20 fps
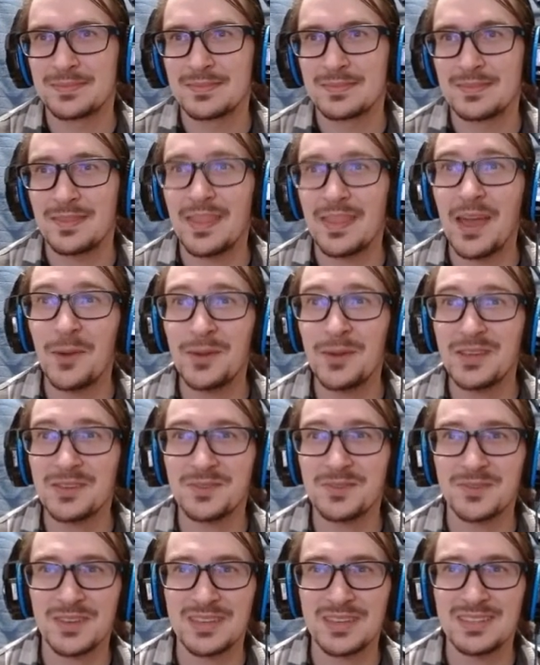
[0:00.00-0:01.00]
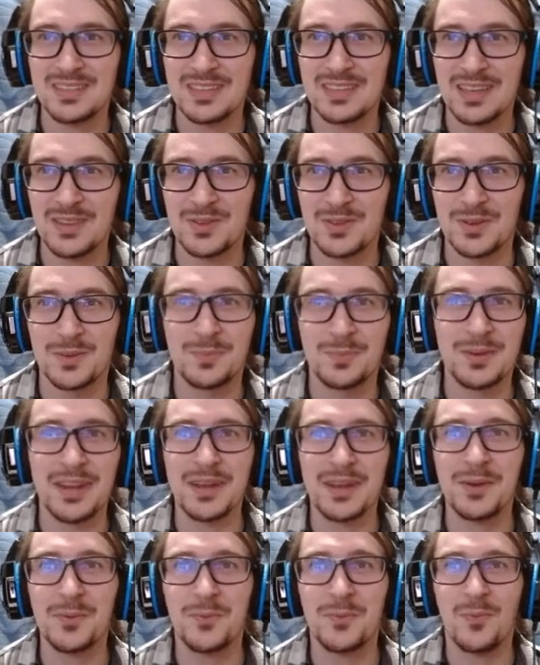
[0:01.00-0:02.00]
Now we can fight together, but I
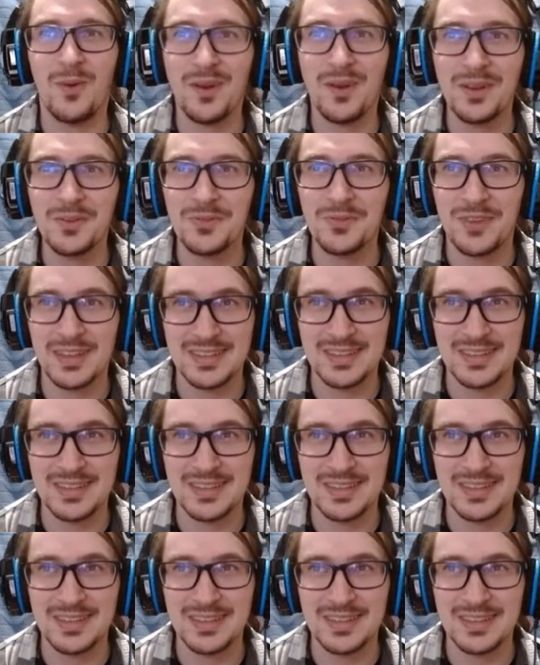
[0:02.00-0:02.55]
don't want to fight